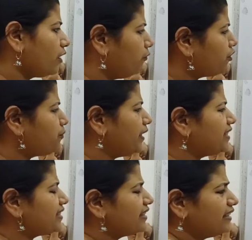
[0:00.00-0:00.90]
Which
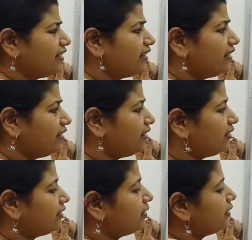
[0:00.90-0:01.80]
means
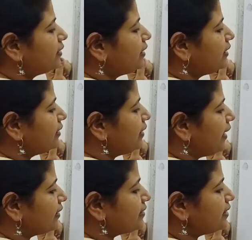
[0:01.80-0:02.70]
the
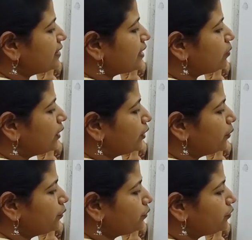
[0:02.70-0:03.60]
x is equal
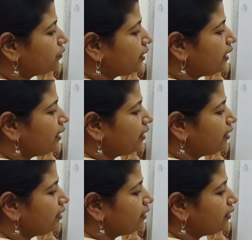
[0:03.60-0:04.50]
to
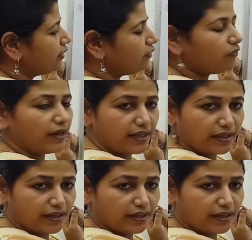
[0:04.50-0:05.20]
3y.